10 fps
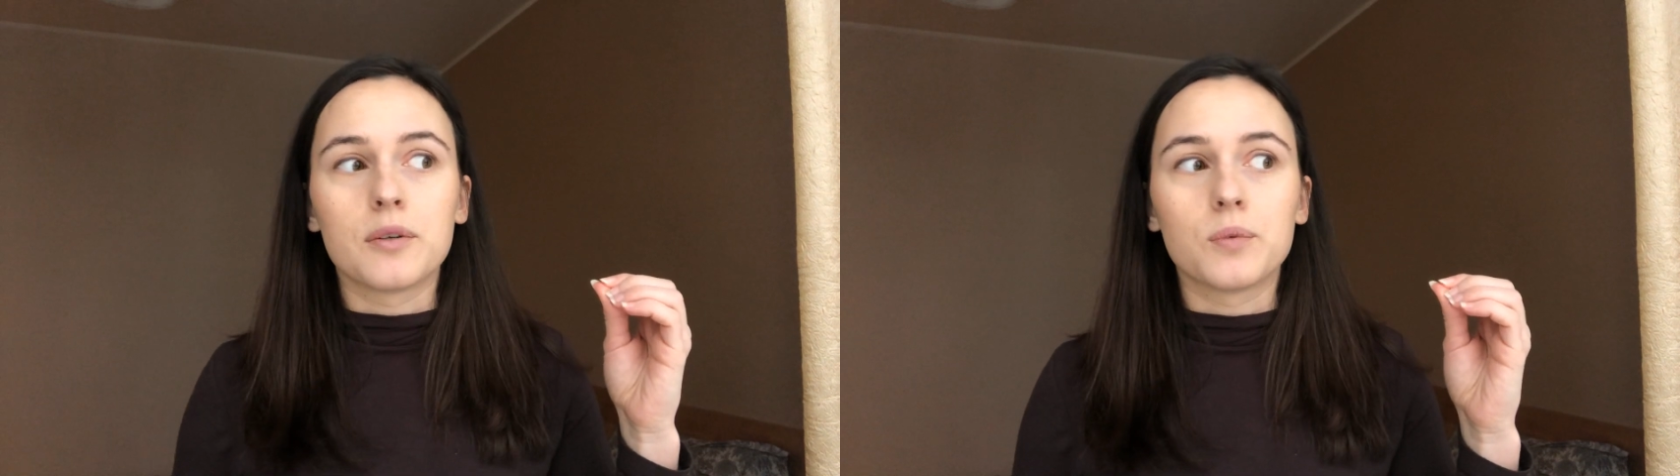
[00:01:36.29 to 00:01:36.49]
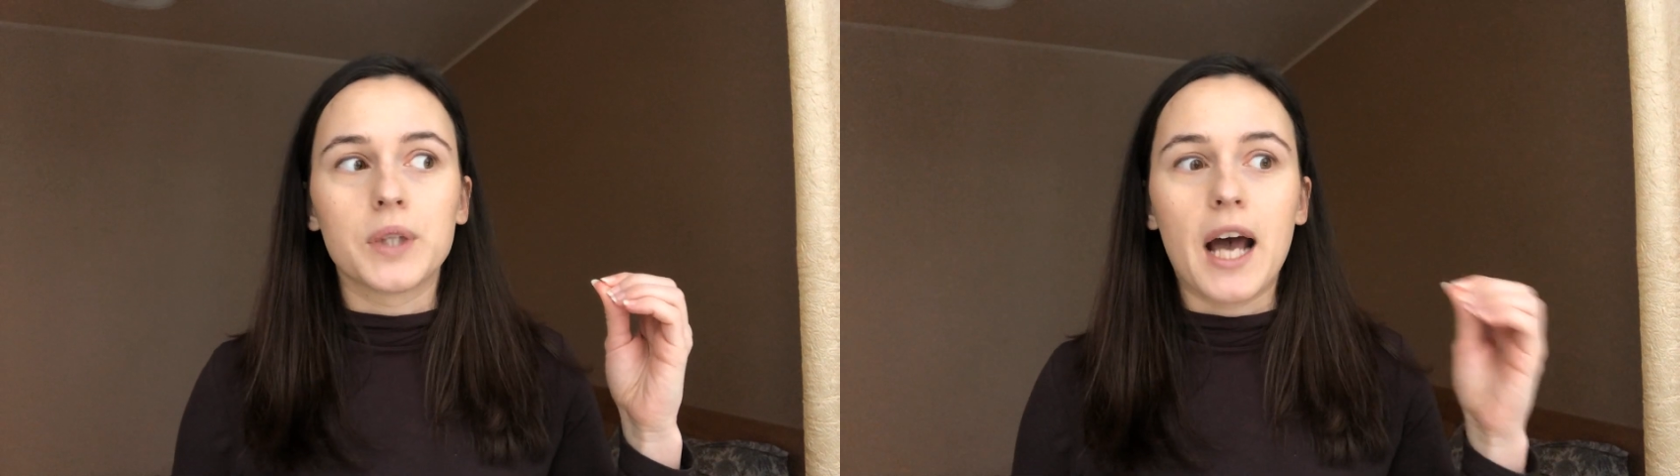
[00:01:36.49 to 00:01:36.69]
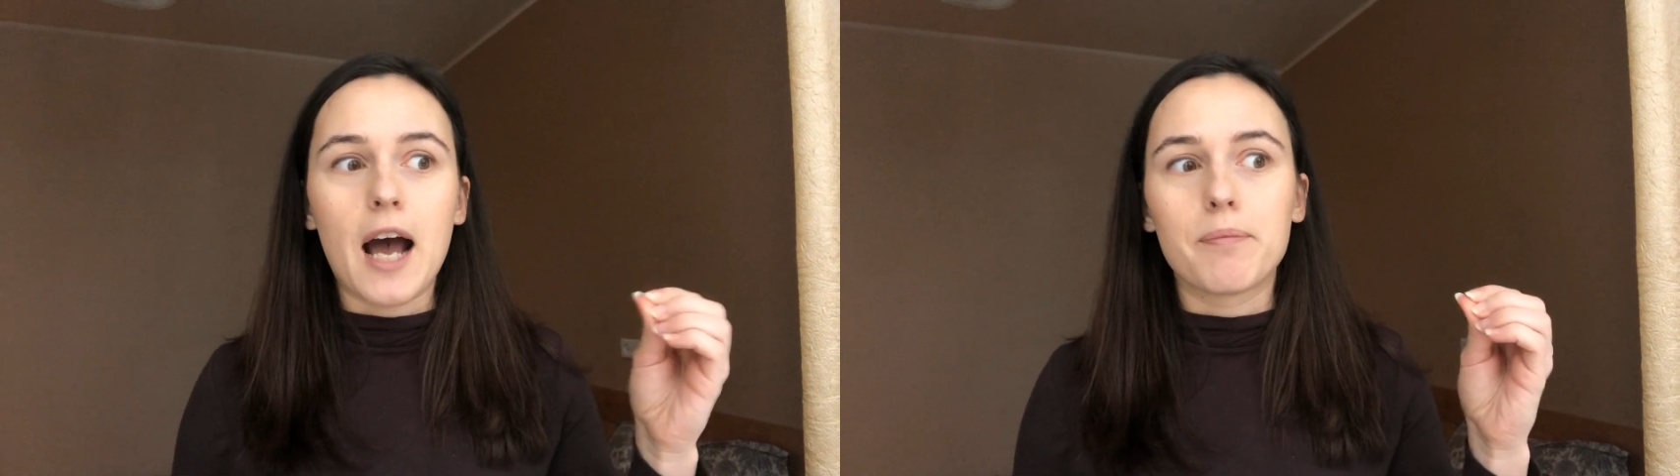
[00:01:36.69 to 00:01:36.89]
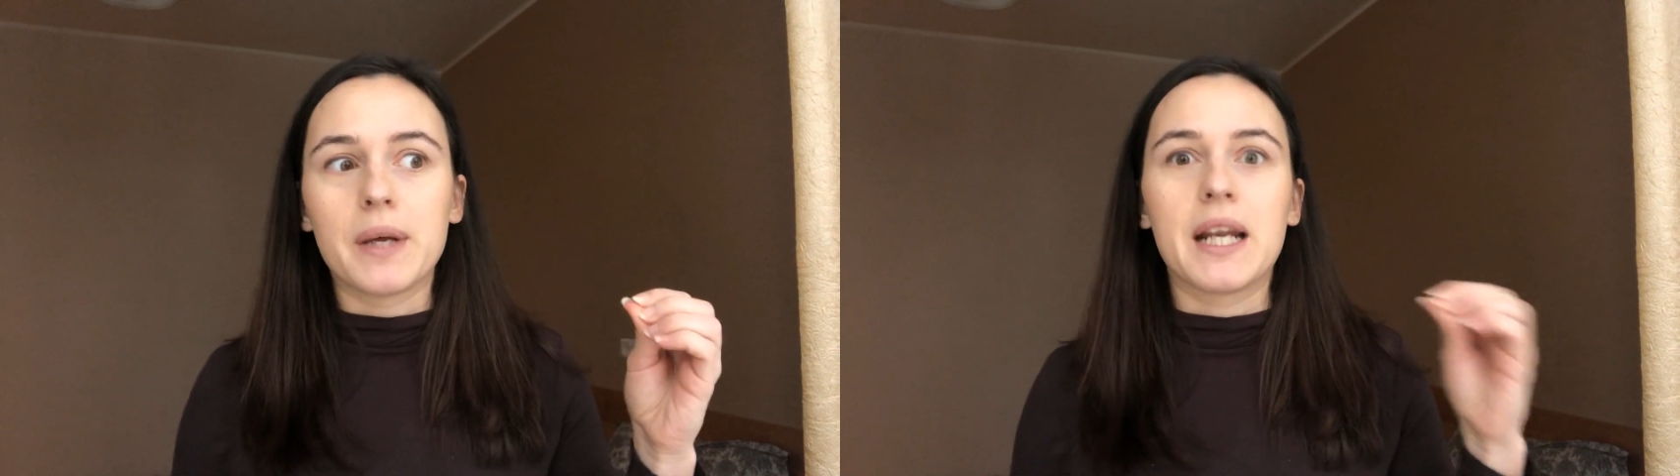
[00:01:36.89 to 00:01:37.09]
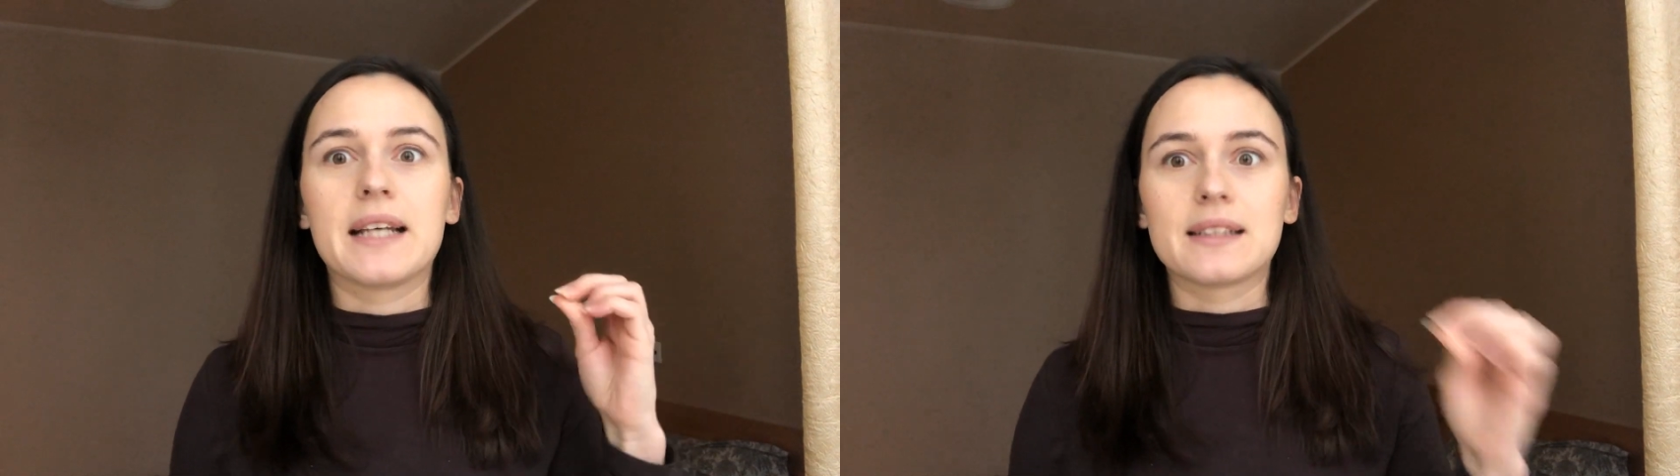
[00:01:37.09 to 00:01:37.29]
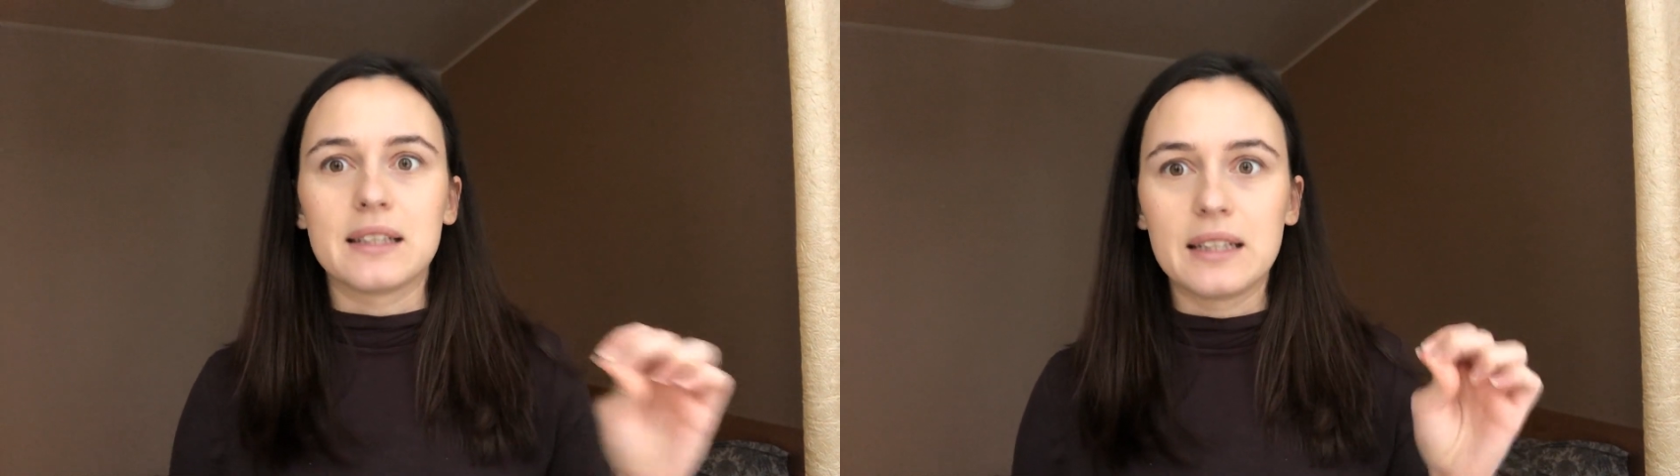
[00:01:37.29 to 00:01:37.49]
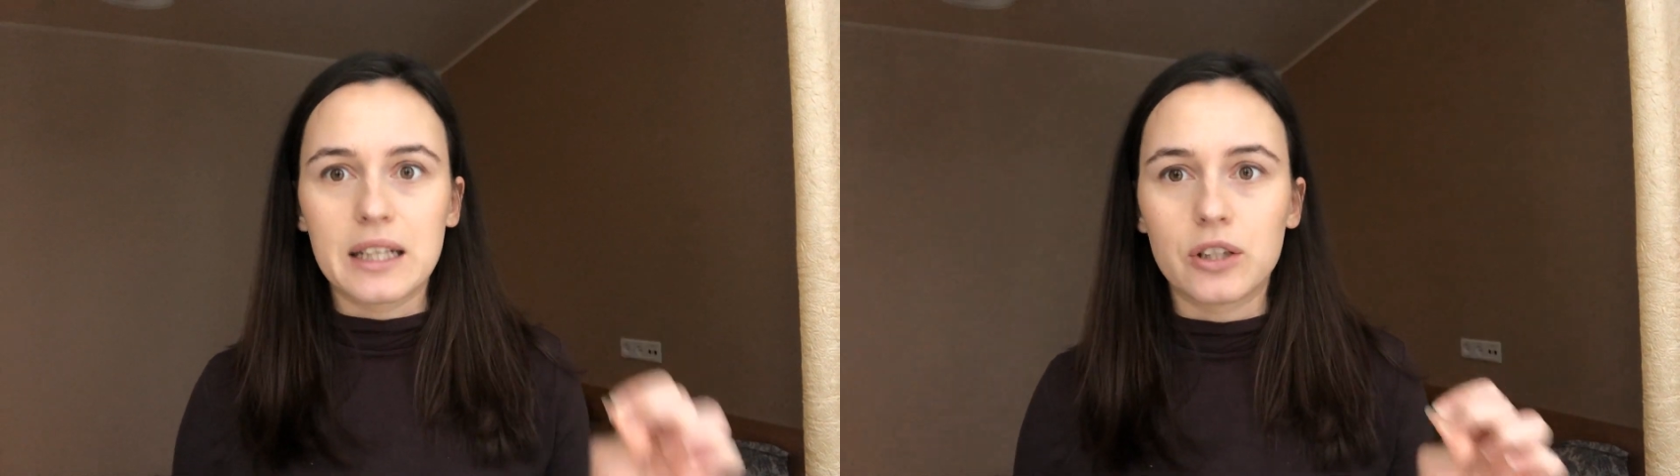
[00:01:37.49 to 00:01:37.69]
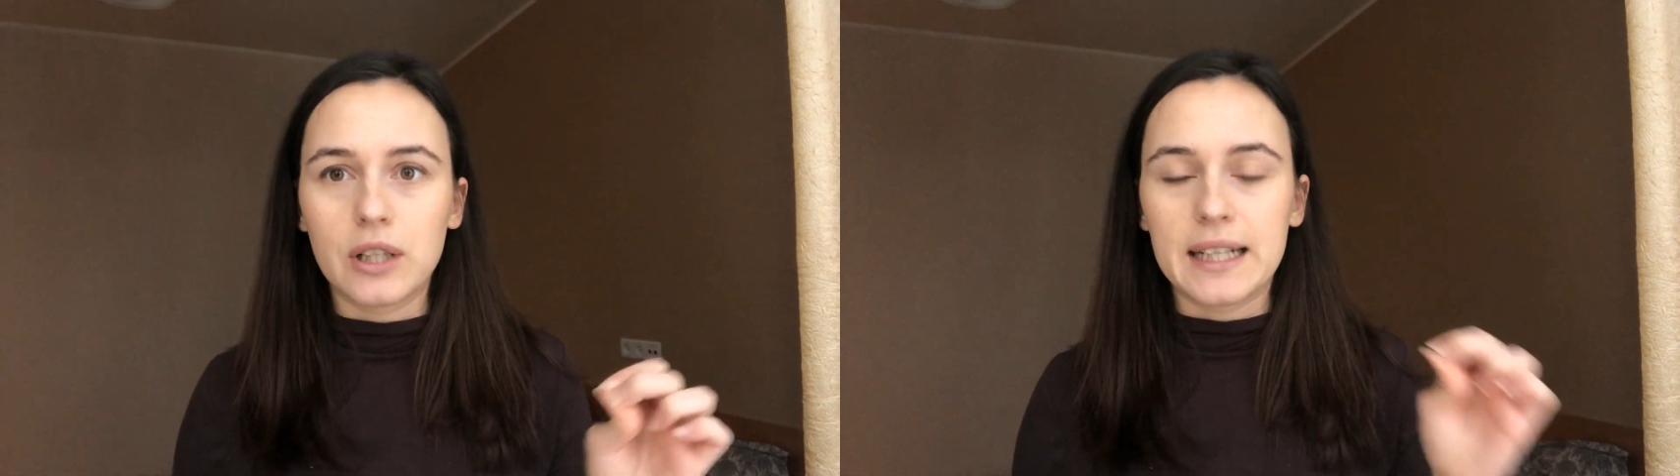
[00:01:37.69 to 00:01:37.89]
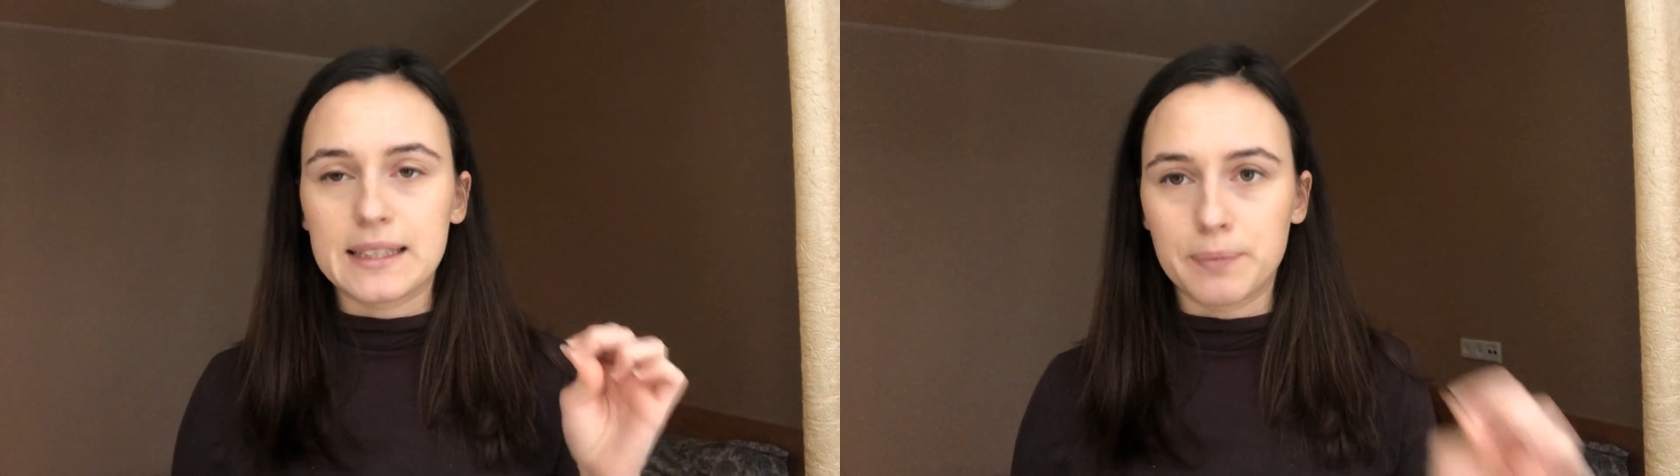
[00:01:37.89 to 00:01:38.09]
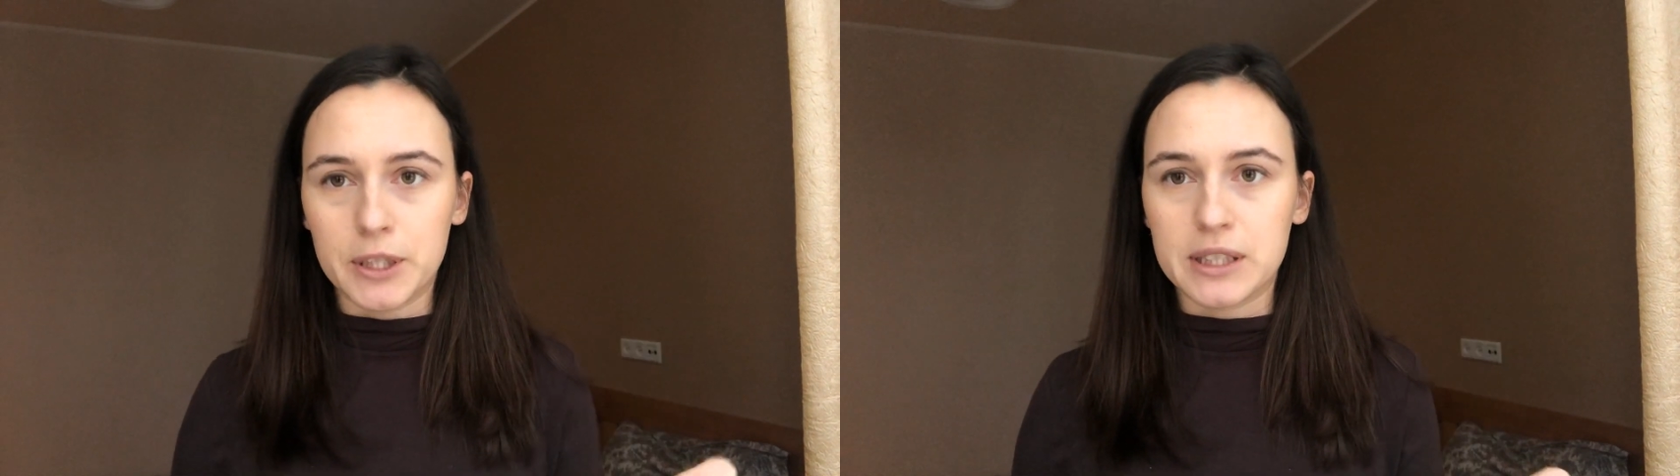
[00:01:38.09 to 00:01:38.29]
would happen as little as
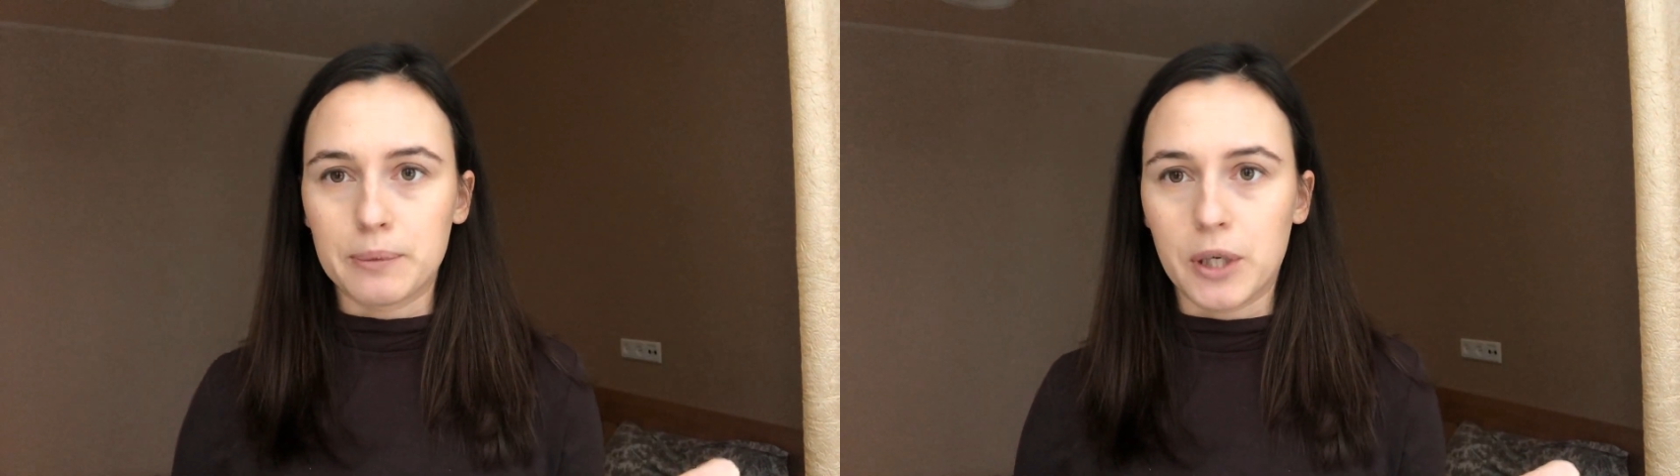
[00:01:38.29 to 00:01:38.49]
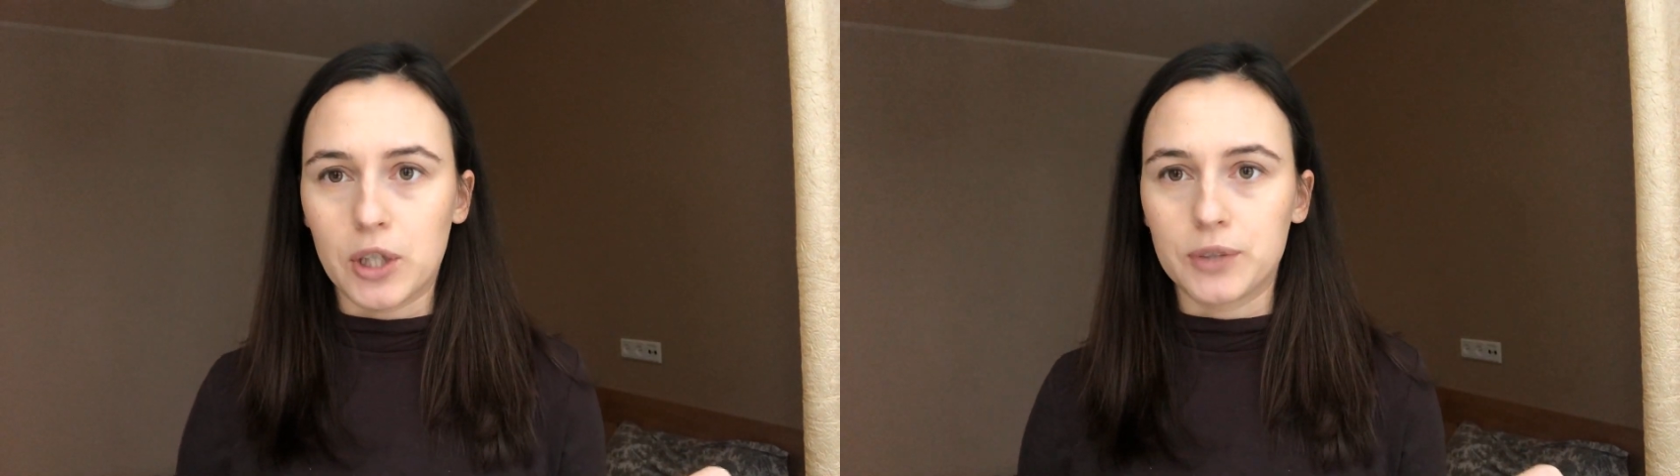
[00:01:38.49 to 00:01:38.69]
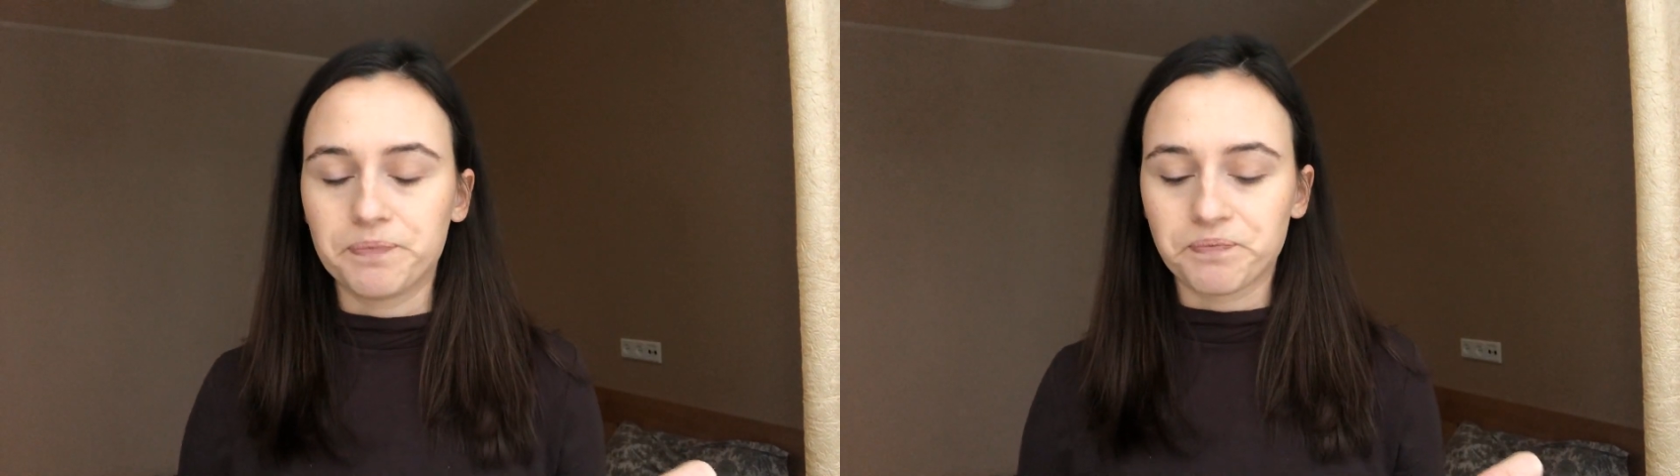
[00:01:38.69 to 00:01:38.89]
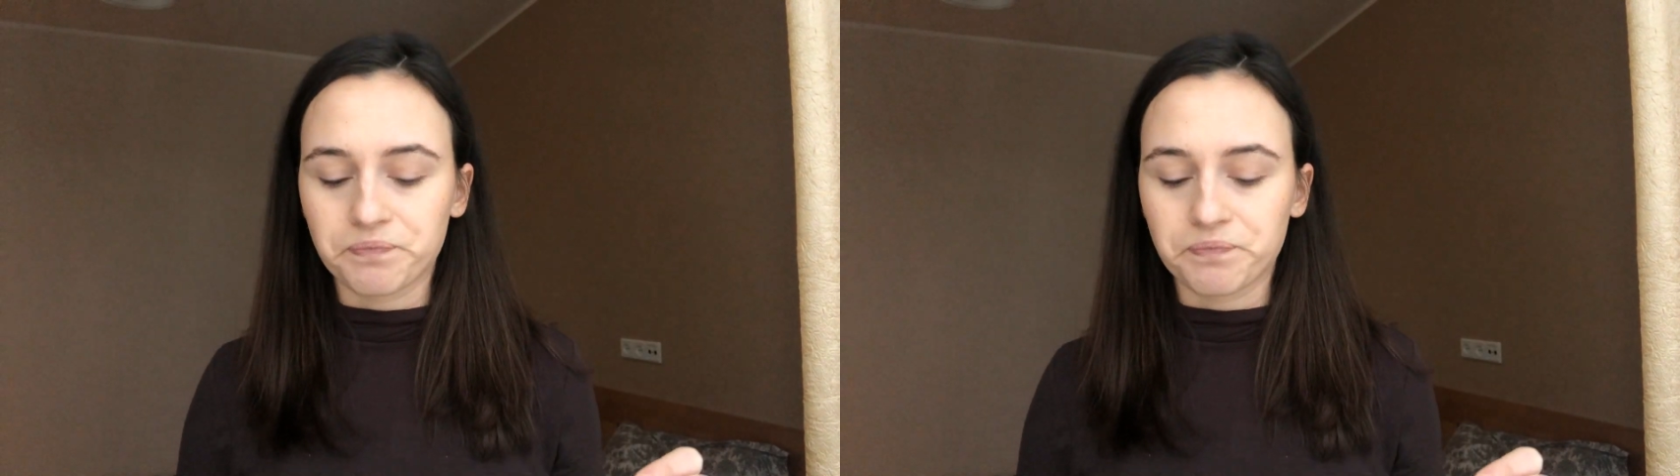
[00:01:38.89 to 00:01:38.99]
possible.